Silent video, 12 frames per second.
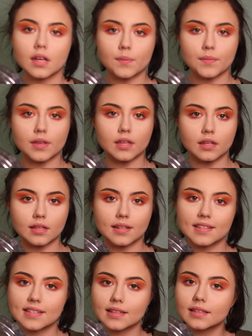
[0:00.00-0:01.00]
I mean, it
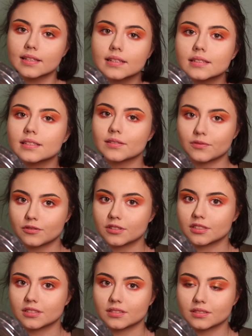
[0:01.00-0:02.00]
is a little
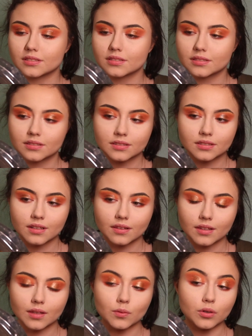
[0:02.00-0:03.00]
different
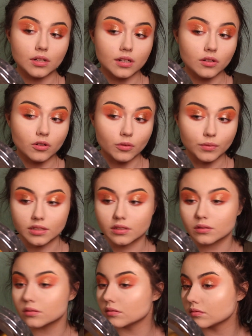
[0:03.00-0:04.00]
than what I normally
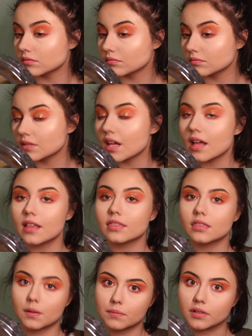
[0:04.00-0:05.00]
do.
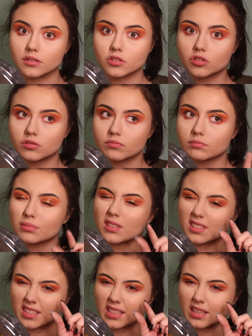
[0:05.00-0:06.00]
Not much, but a
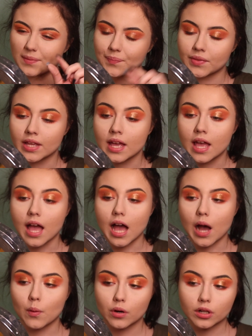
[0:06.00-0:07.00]
little.
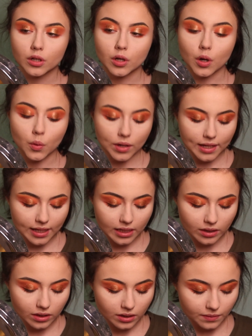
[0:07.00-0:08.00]
I want to go
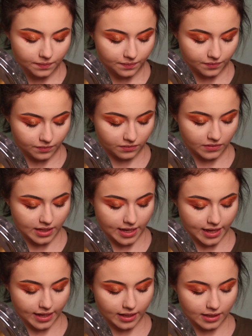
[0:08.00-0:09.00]
in
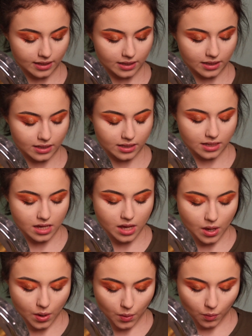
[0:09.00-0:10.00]
next
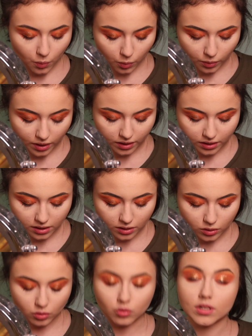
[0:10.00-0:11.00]

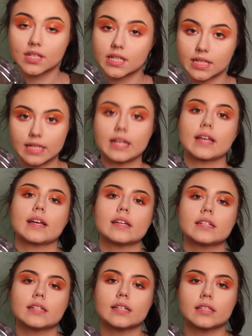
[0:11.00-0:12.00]
with Drizzle
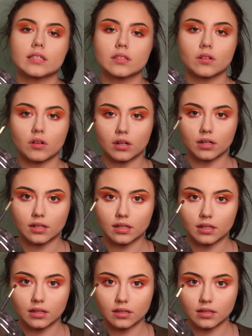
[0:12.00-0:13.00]
again and darken
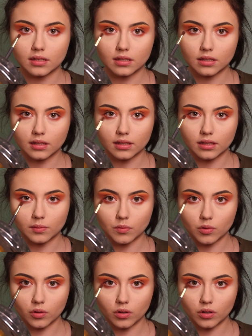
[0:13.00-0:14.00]
it a little
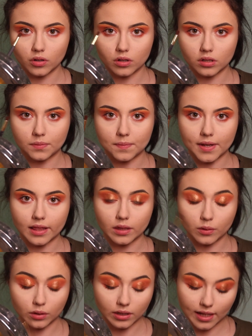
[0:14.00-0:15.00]
more on my
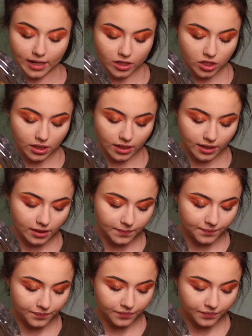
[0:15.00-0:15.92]
lower lash line.